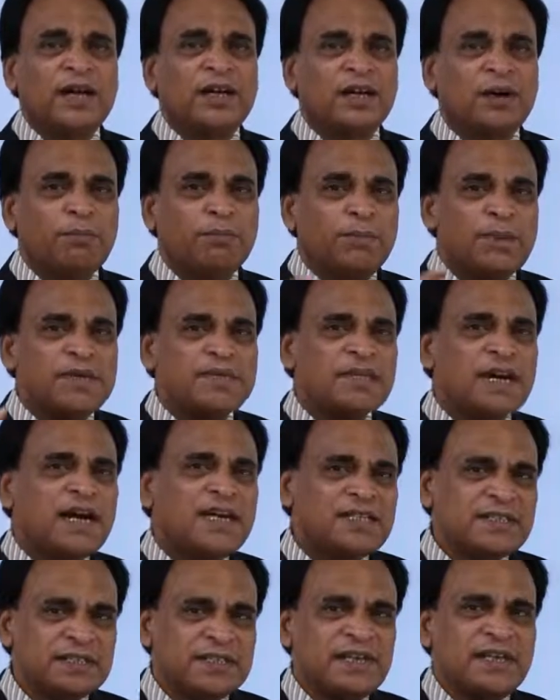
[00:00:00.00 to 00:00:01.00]
Now
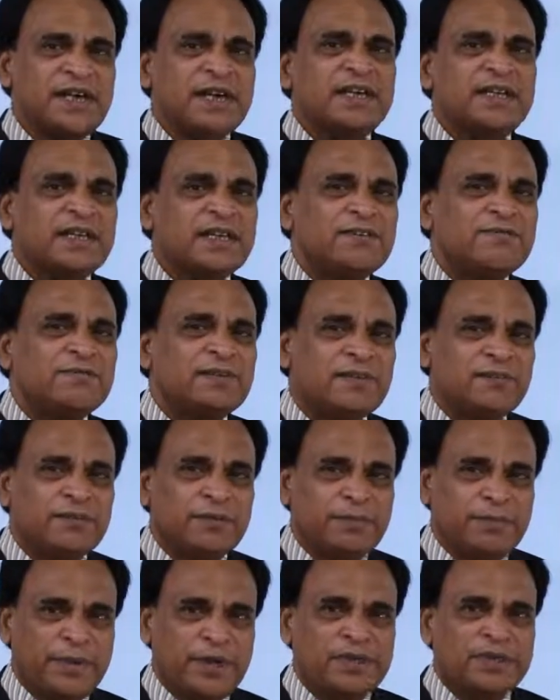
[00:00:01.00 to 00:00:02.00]
besides creating from
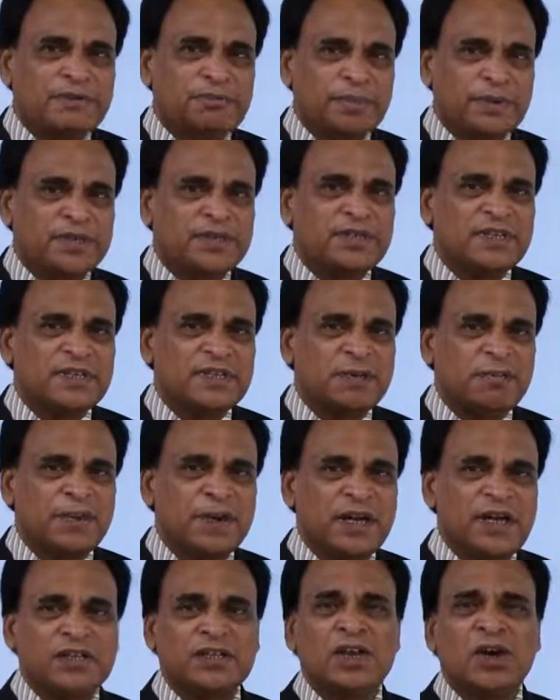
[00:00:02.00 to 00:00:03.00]
a business
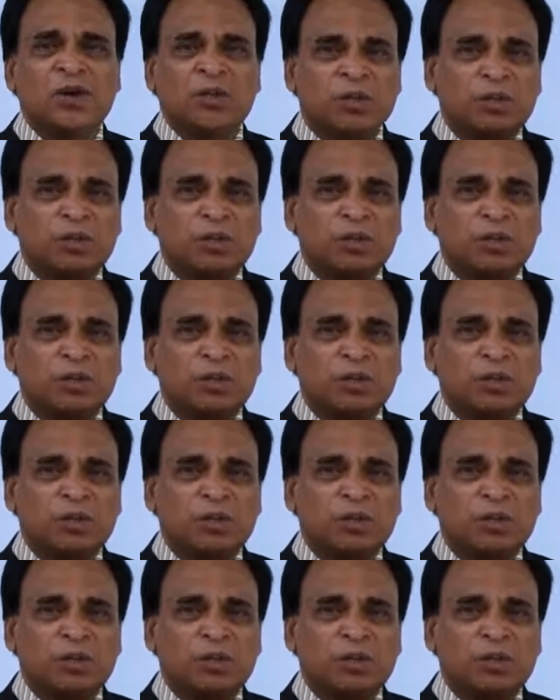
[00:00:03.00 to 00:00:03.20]
page